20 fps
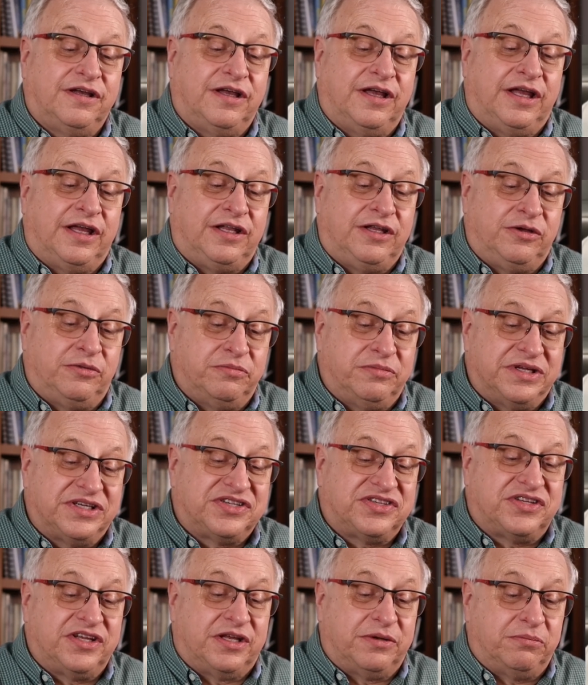and you
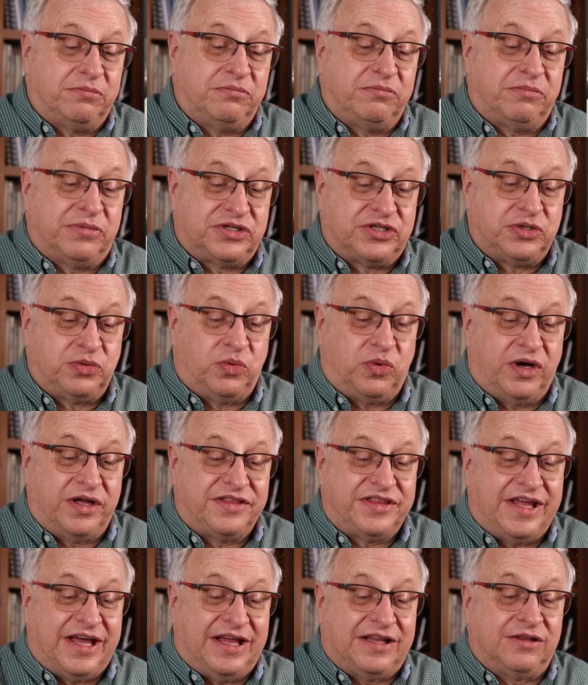missed it, but you
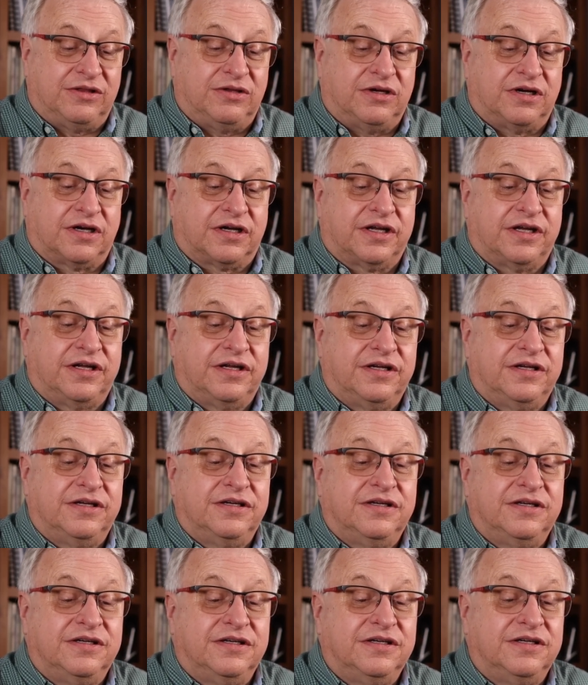want that look,
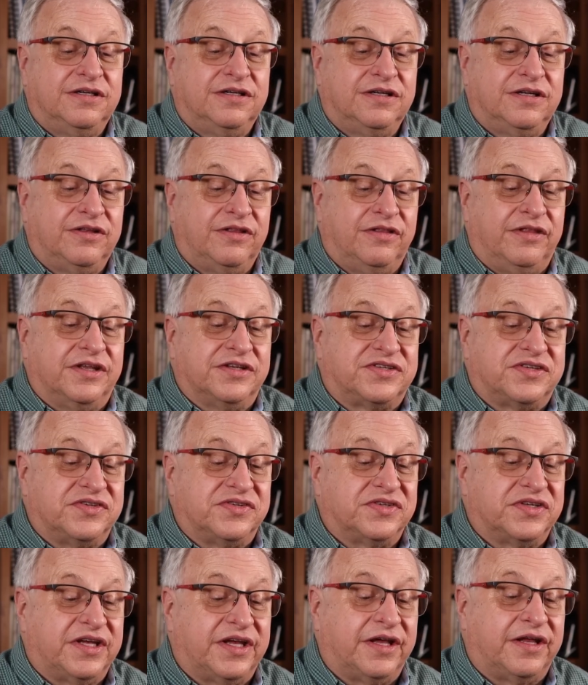this
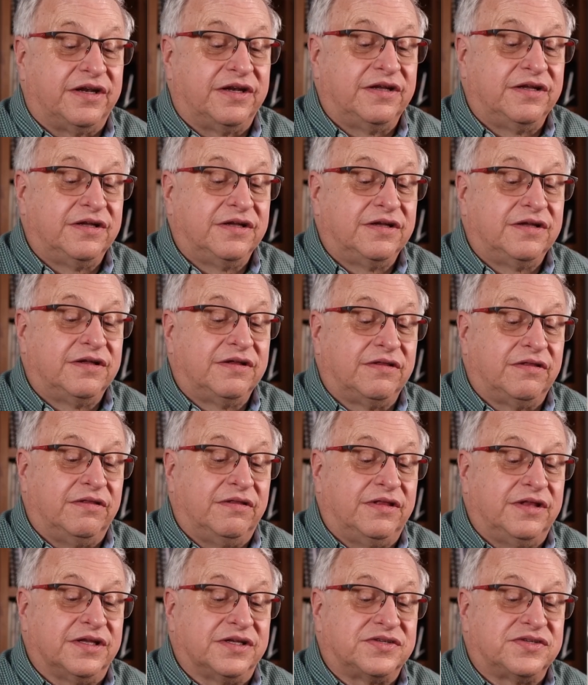is it.
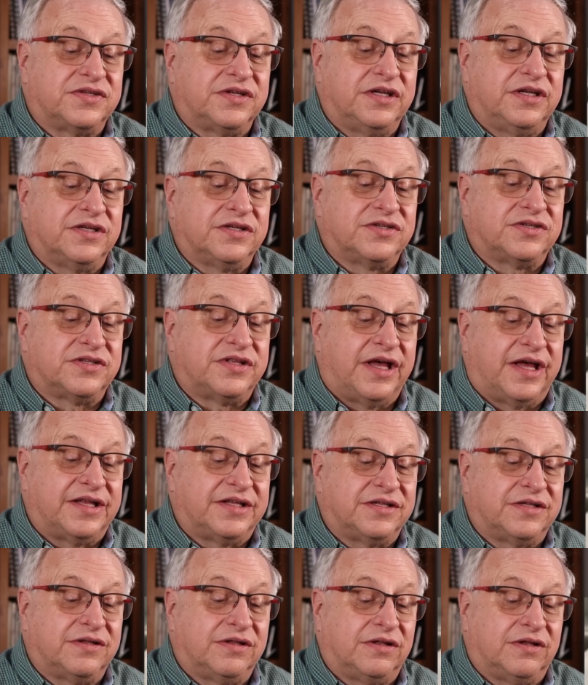This is that
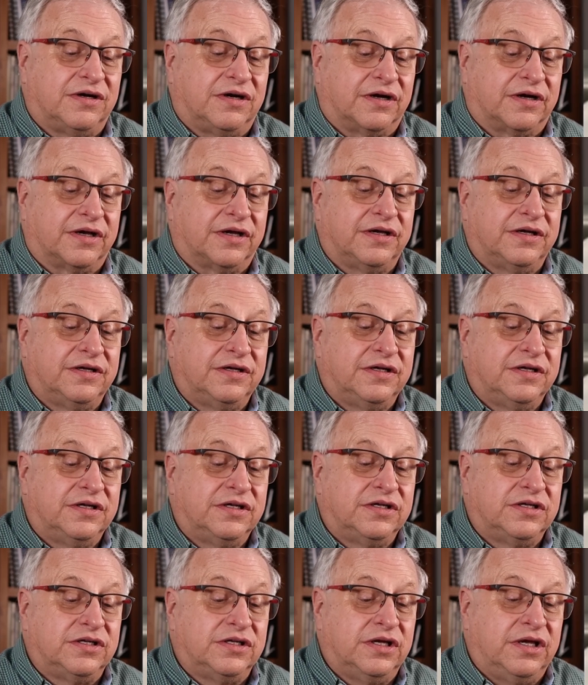look.
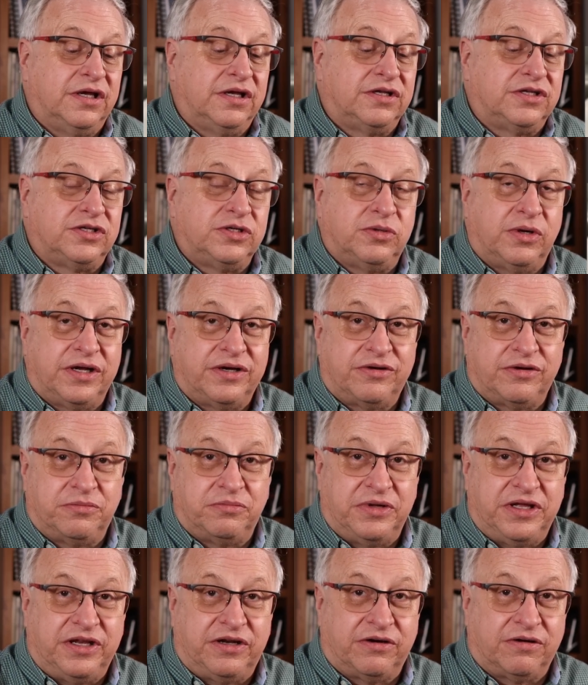
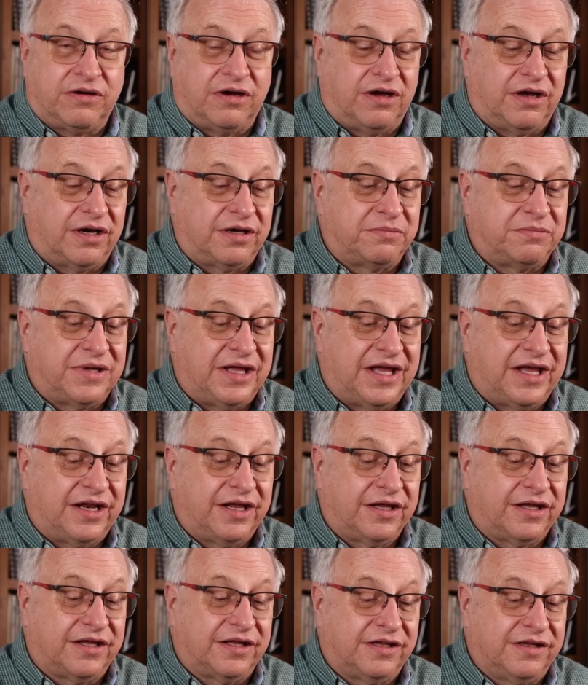200-meter
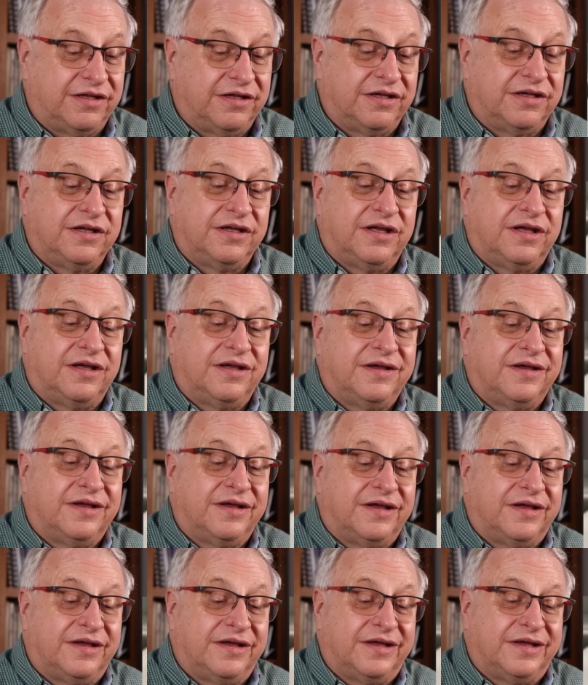automatic,
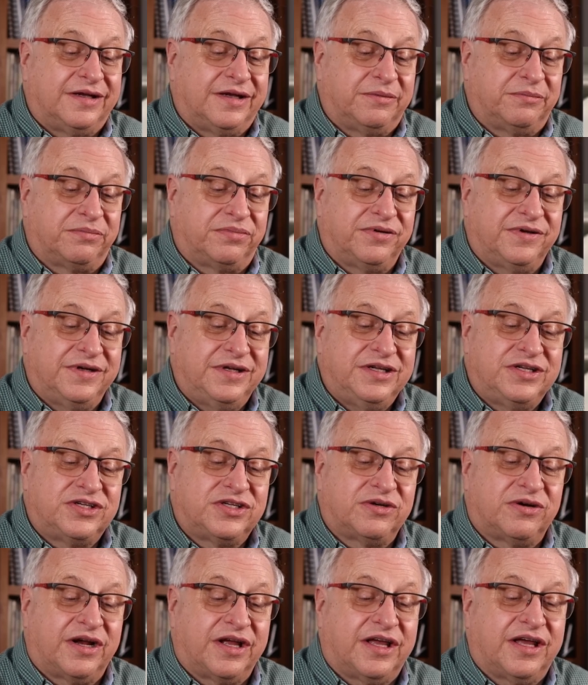and I'm pretty
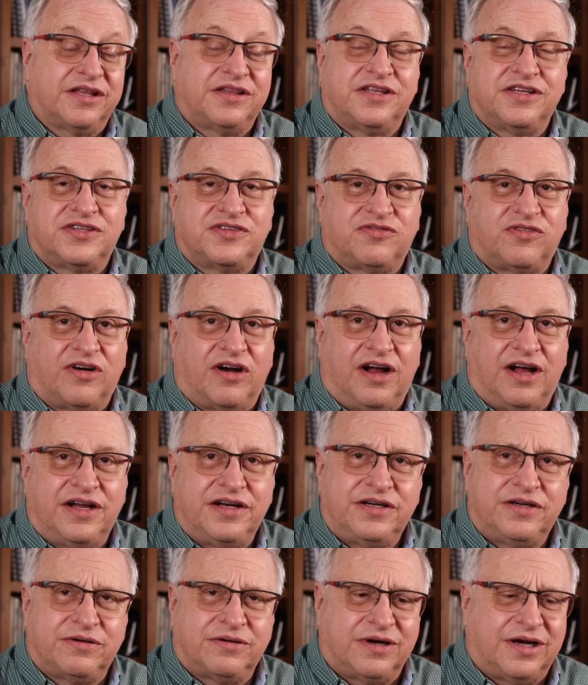sure I got this for
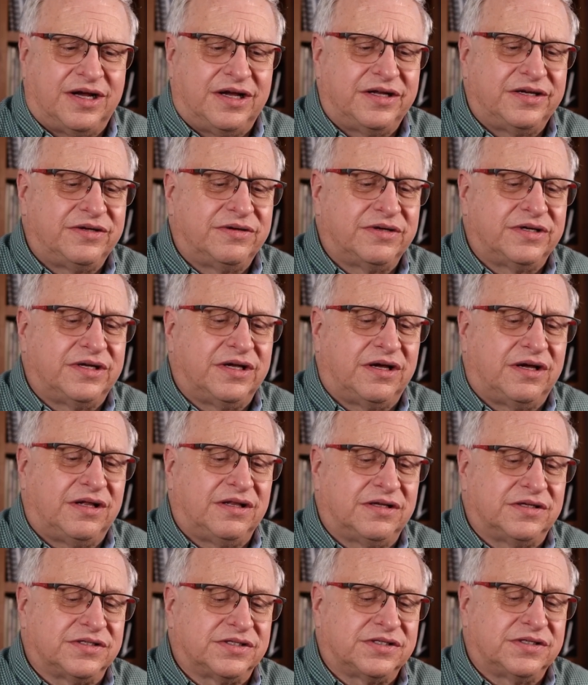under
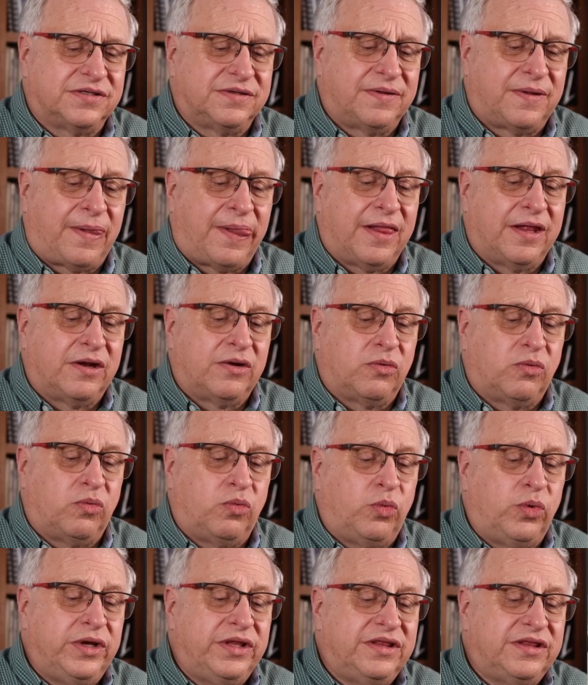$100
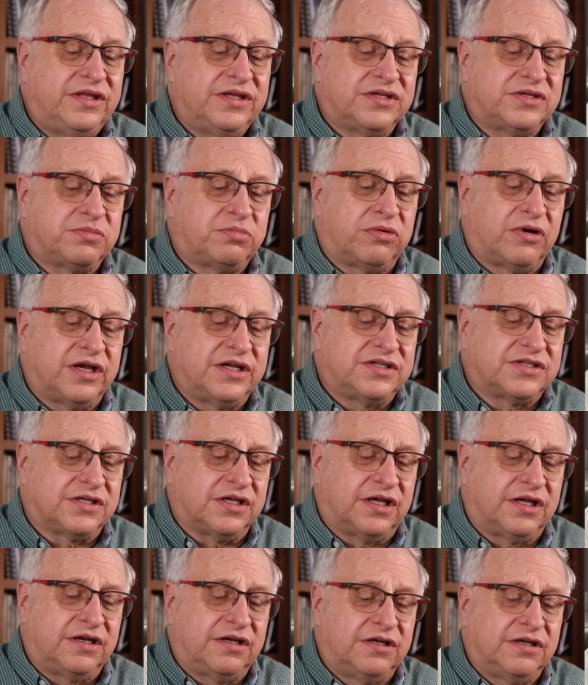with this
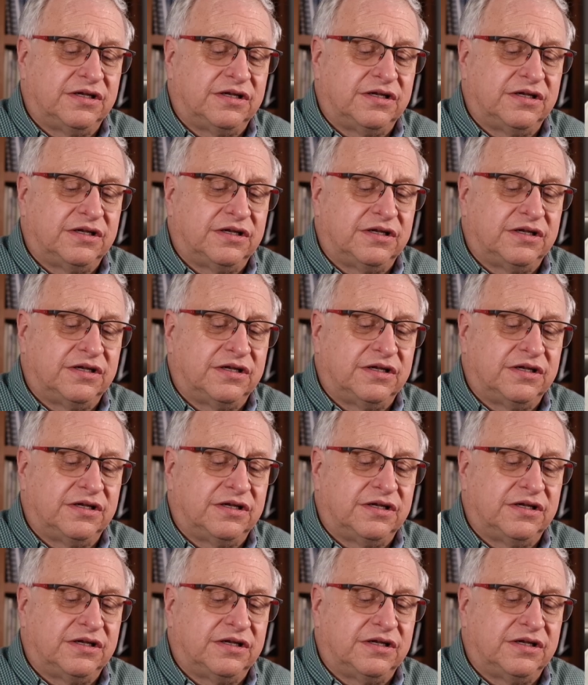bracelet.